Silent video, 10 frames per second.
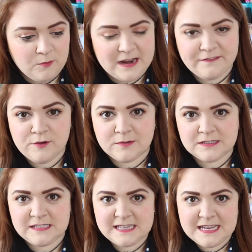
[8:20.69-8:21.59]
When
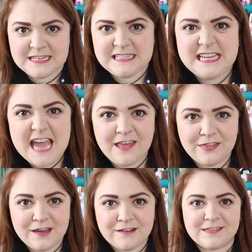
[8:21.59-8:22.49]
everyone's singing
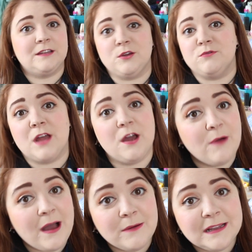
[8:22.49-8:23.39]
together and you know
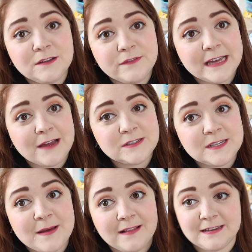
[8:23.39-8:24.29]
how I love a
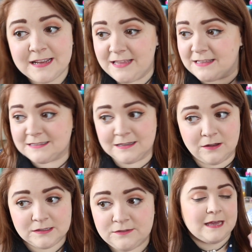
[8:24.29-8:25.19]
counter melody. There's
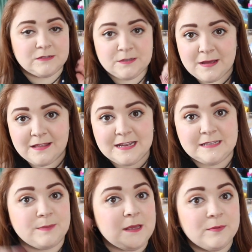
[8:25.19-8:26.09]
lots of counter
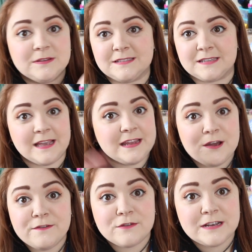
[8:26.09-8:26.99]
melodies, people singing
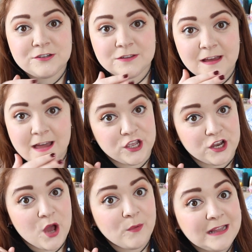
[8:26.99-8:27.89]
over each other. You
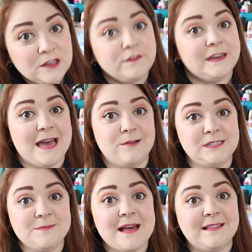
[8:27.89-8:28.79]
know I love a
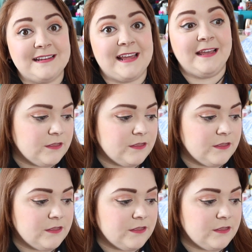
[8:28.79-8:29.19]
counter melody.